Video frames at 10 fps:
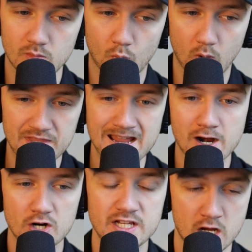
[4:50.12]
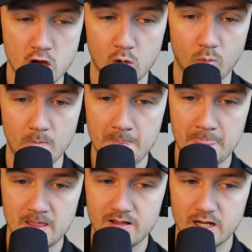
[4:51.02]
what they already know
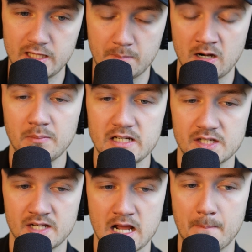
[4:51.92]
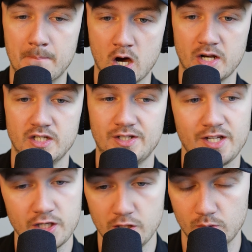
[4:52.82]
and they're probably just not bought
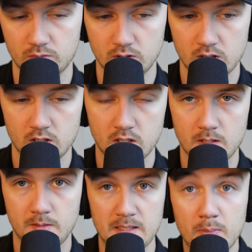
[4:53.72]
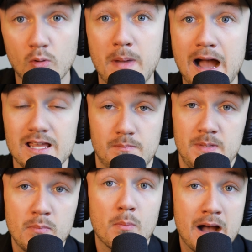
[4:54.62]
into you. People buy,
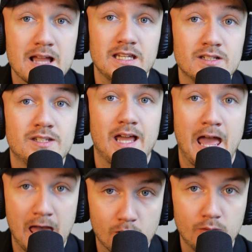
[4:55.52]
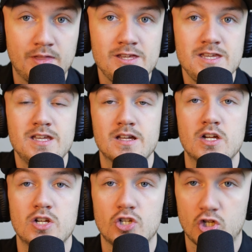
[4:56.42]
people buy into healthy,
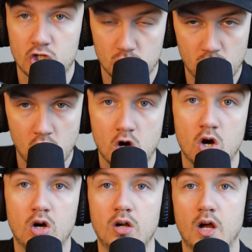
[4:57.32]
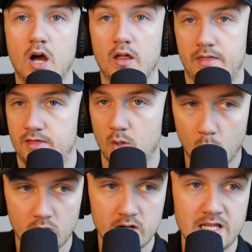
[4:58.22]
strong
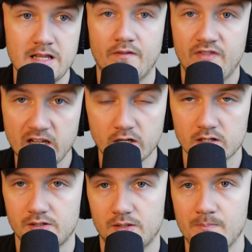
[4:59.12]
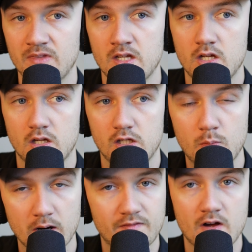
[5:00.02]
authority figures. You
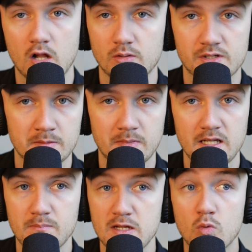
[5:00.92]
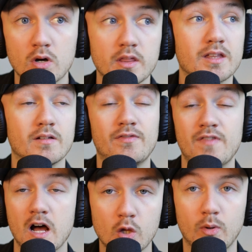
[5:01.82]
want to follow somebody, be worth
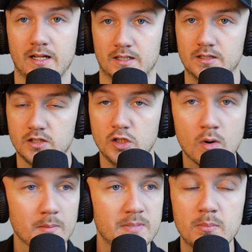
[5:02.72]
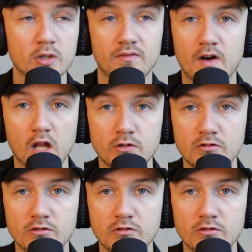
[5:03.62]
following. You want people to follow